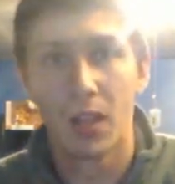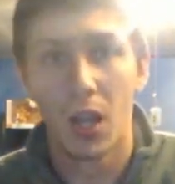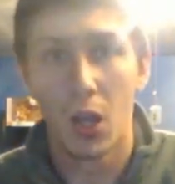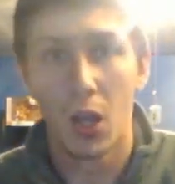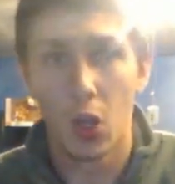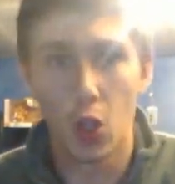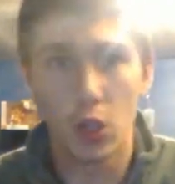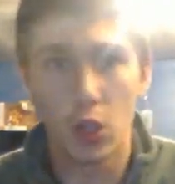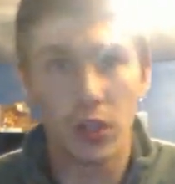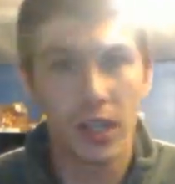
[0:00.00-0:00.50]

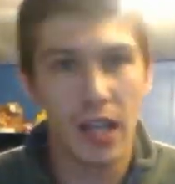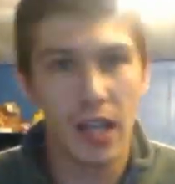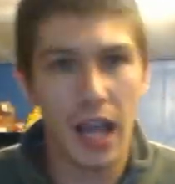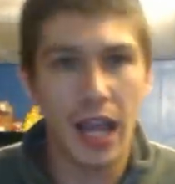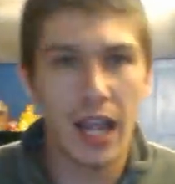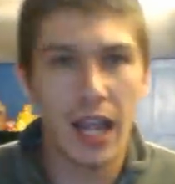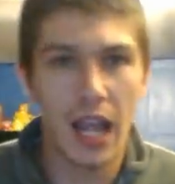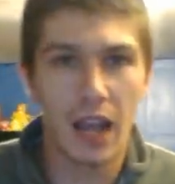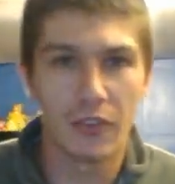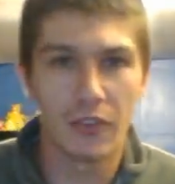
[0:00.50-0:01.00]
Looks like
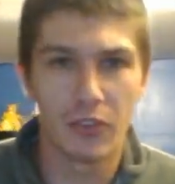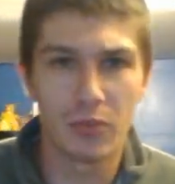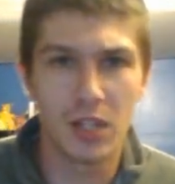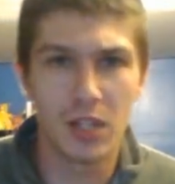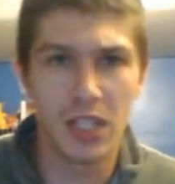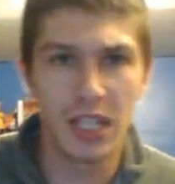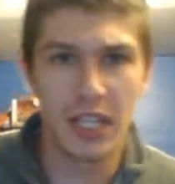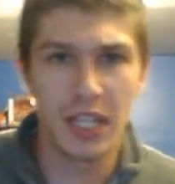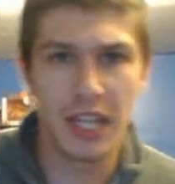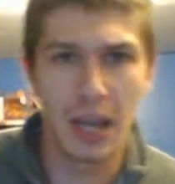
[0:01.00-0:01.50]
I have some
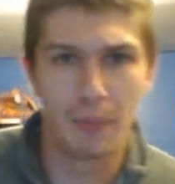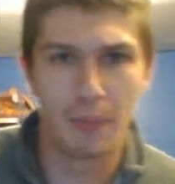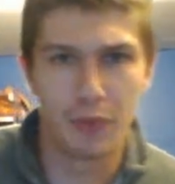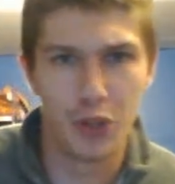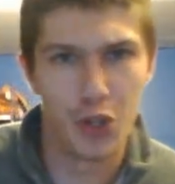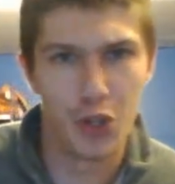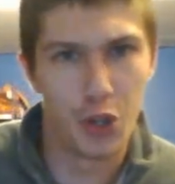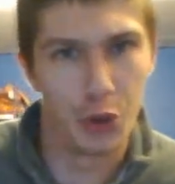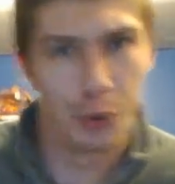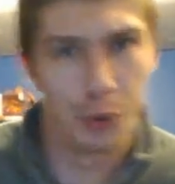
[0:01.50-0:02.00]
cleaning up to
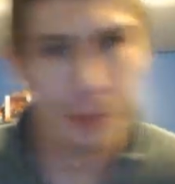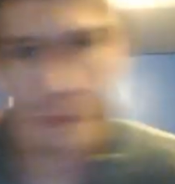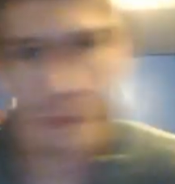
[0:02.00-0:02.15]
do.